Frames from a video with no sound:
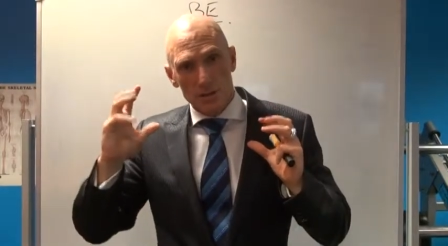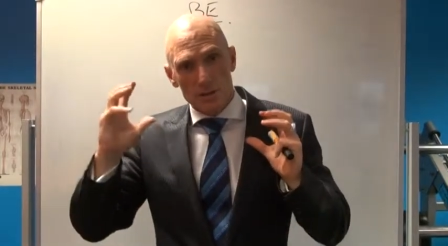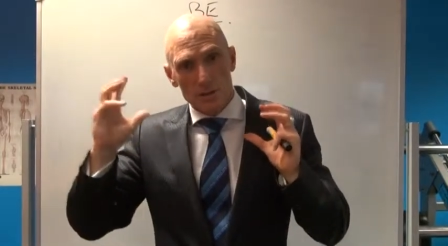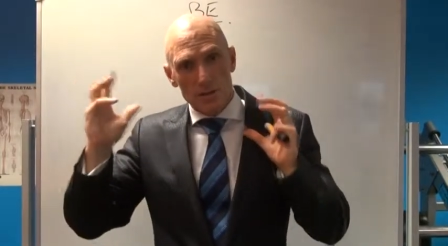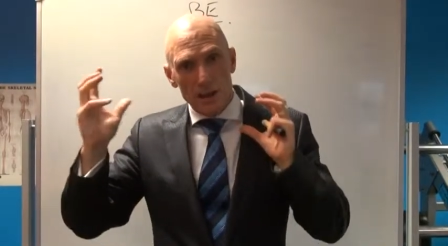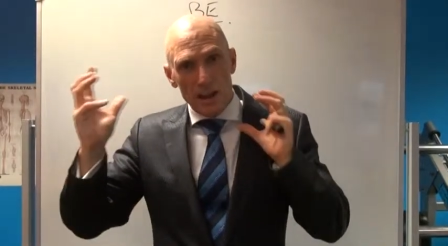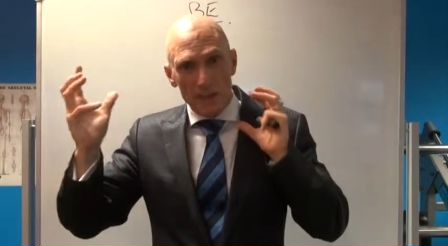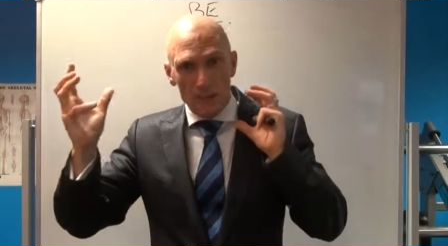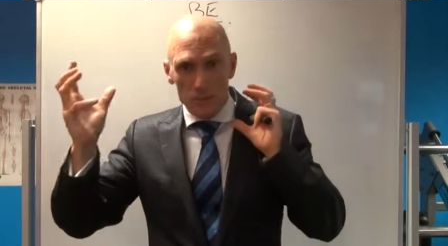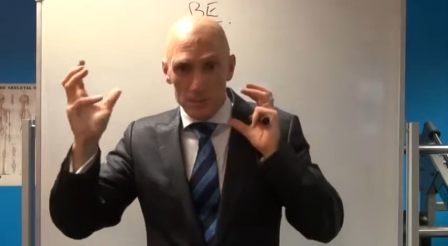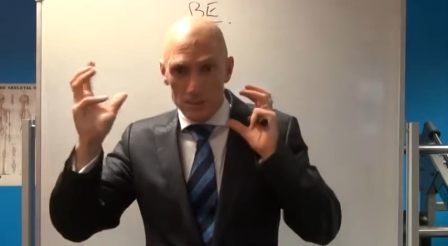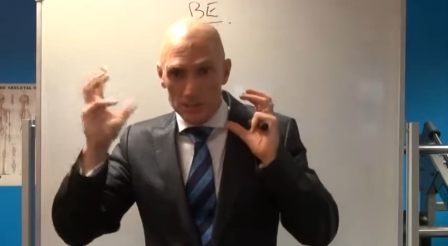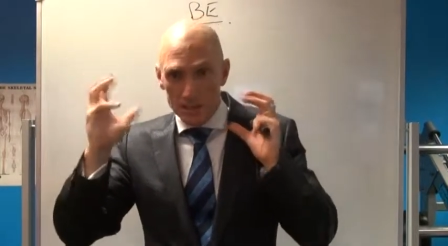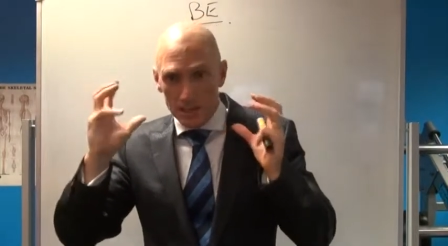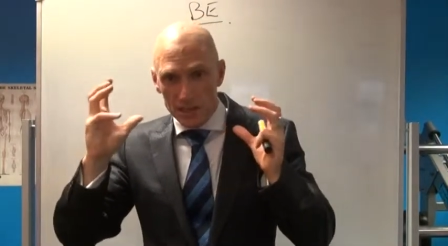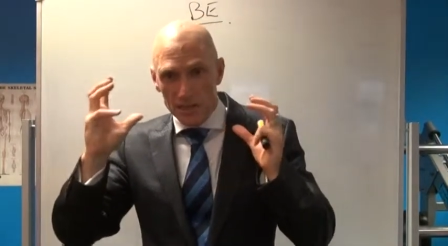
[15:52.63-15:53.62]
So you have to
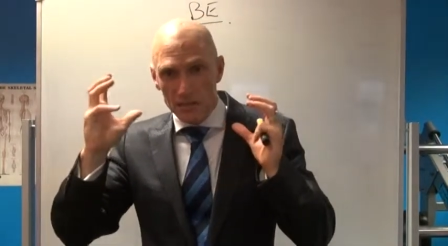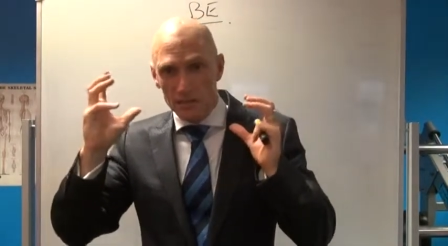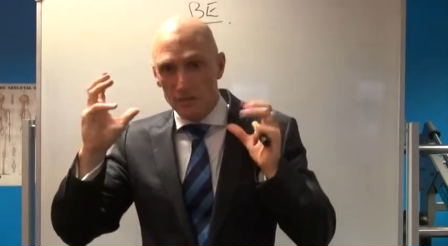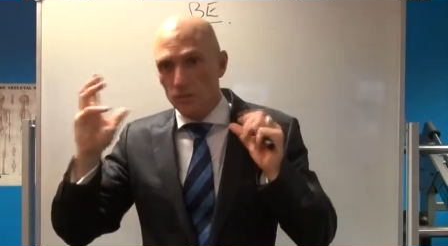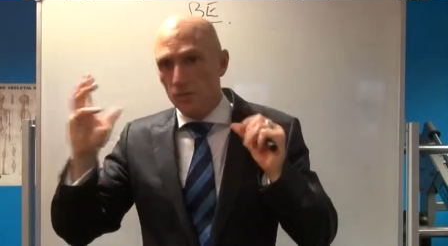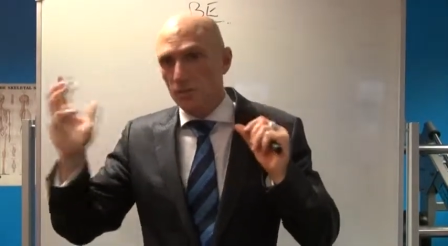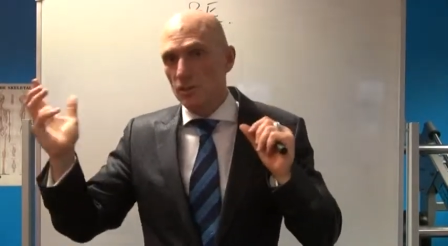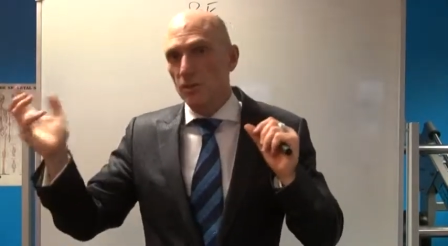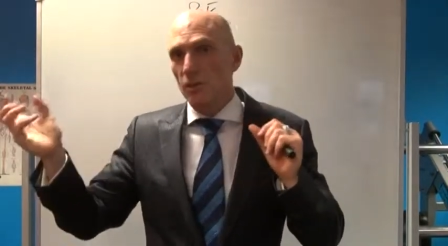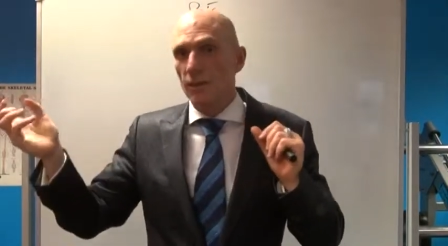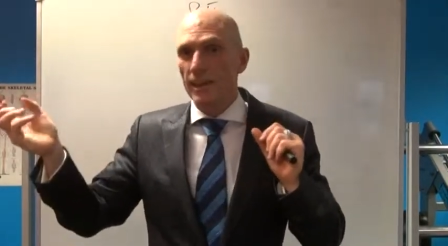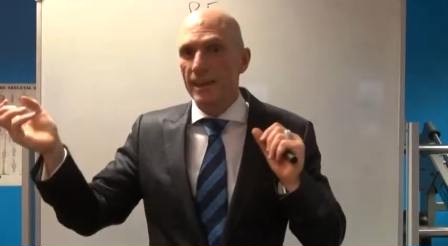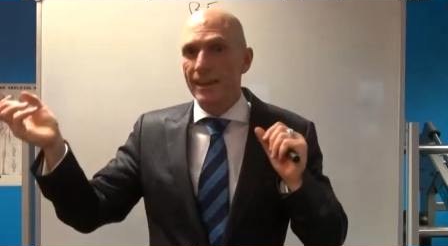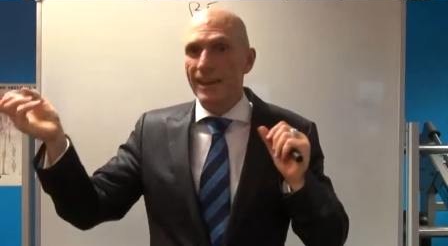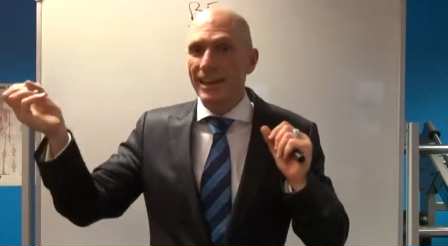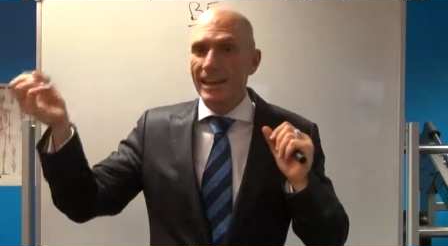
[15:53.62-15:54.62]
protect your thoughts, not
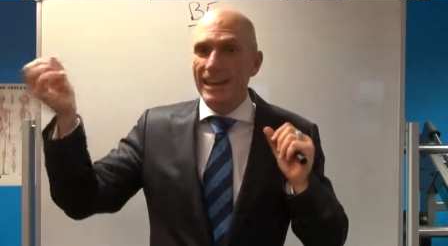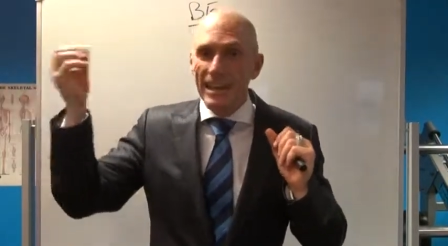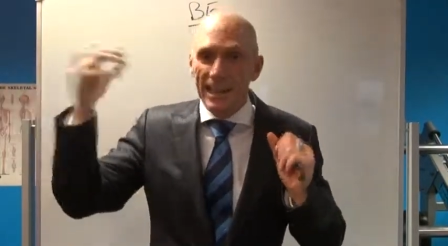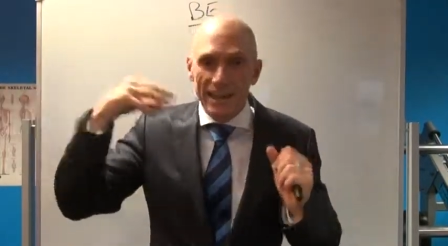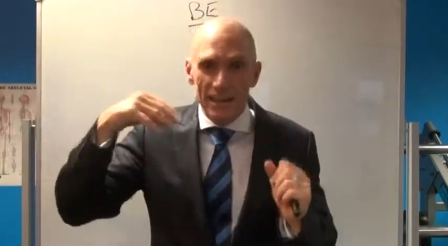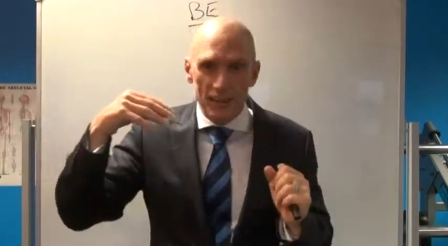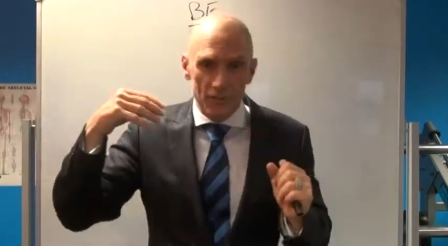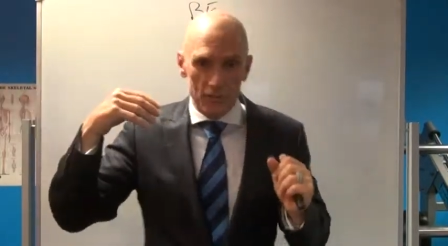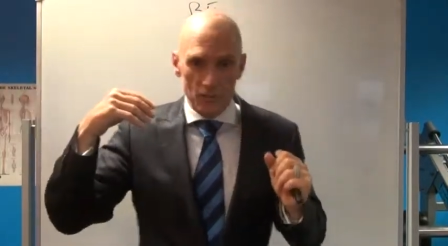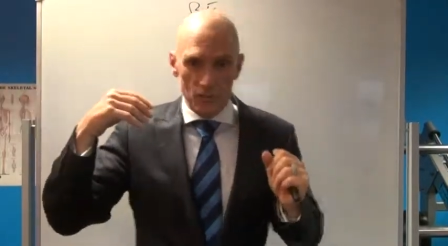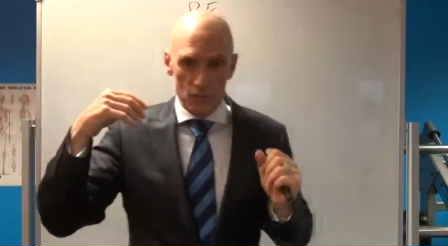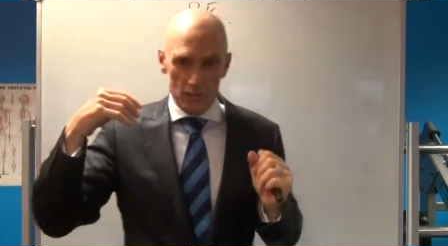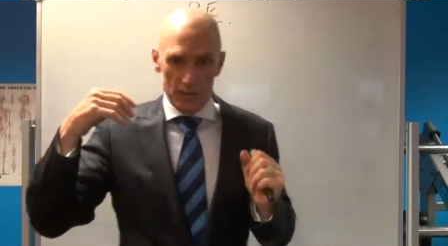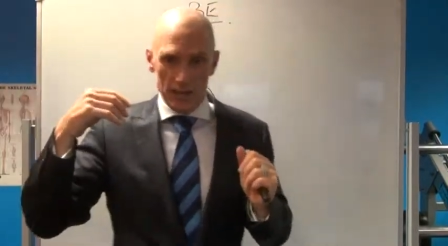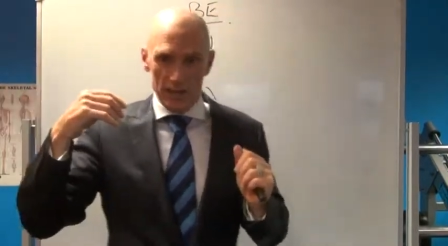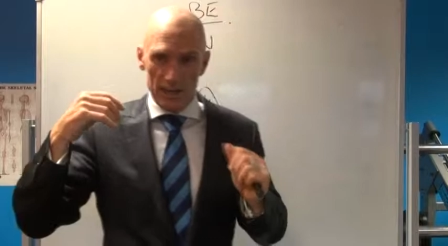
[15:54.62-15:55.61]
let any negative
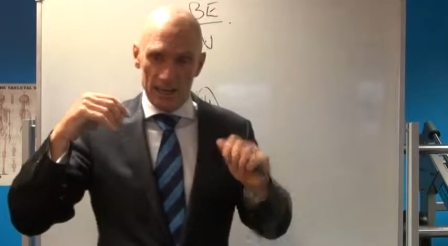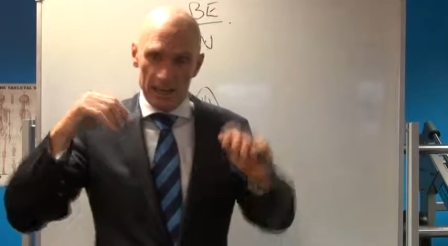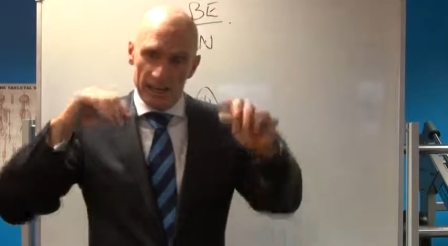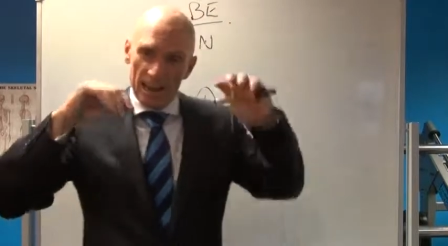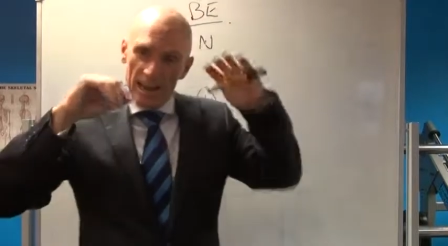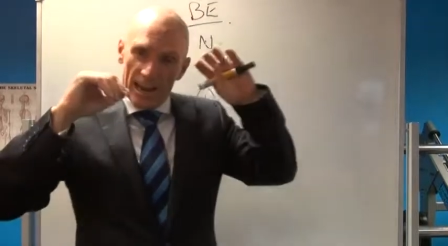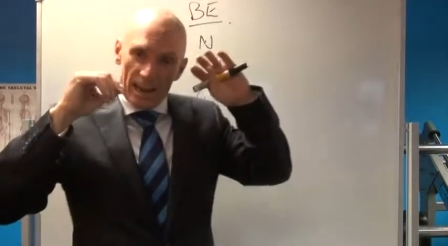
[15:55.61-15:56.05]
thoughts get in.